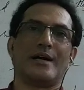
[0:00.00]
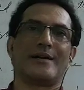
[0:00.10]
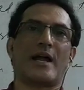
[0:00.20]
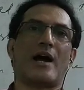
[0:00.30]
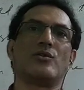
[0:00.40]

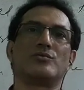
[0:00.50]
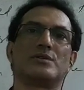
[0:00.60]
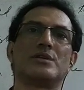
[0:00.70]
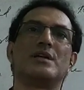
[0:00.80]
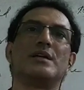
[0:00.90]
a
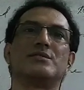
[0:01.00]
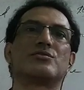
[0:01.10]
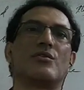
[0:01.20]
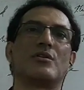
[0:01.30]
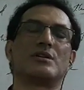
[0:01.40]
noun
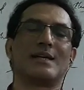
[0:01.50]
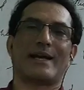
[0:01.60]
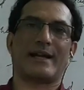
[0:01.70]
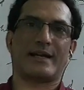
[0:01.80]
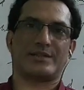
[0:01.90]
is
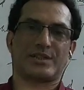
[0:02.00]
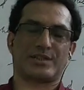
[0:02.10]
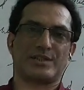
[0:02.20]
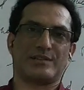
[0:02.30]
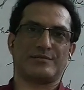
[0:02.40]
called an
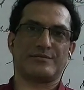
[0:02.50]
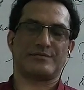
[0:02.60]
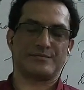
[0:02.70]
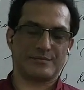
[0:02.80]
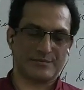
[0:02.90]
adjective.
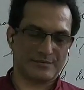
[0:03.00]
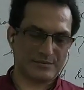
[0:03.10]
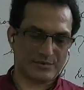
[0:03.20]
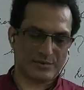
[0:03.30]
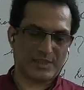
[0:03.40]

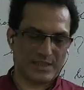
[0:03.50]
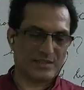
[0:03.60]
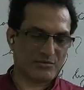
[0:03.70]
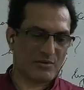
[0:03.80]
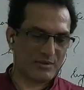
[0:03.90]
So
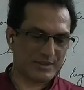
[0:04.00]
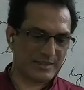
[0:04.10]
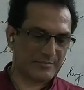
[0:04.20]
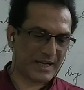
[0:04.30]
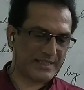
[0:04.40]
is called,
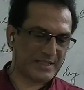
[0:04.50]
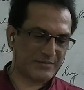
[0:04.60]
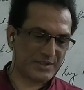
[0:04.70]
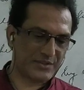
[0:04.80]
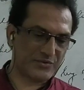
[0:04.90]
the
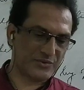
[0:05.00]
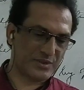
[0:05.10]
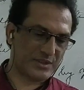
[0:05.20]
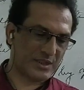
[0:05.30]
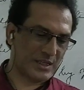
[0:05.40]
passive is
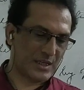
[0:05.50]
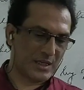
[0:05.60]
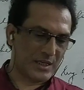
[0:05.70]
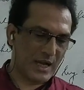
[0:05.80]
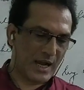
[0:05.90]
used.
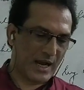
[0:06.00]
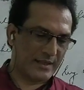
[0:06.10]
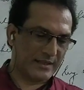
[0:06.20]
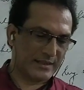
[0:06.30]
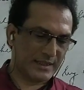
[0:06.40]

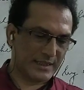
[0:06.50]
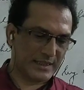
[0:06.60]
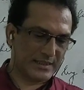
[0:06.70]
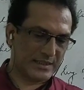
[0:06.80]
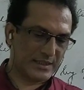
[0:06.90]
Another thing
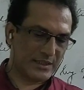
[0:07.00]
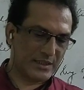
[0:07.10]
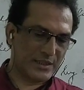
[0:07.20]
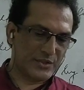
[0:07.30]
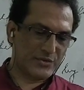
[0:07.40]
is
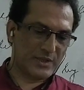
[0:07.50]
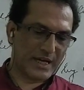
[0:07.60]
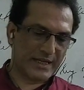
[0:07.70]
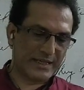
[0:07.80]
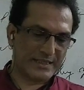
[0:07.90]
to
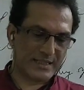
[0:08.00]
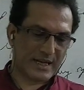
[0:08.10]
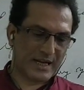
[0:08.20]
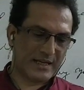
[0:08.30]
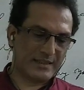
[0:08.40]

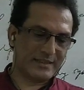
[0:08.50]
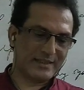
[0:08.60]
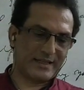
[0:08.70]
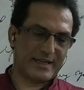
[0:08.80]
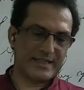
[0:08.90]
narrate
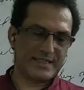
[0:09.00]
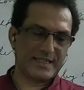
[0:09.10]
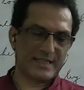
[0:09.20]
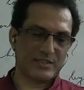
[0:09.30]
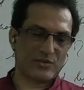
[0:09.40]
an
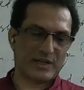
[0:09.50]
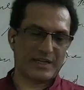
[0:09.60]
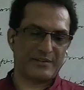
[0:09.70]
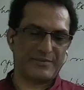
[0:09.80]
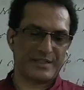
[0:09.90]
incident or
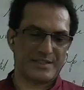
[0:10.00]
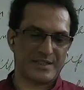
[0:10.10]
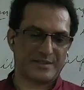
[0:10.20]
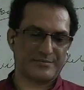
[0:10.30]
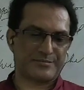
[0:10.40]
an
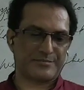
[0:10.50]
event.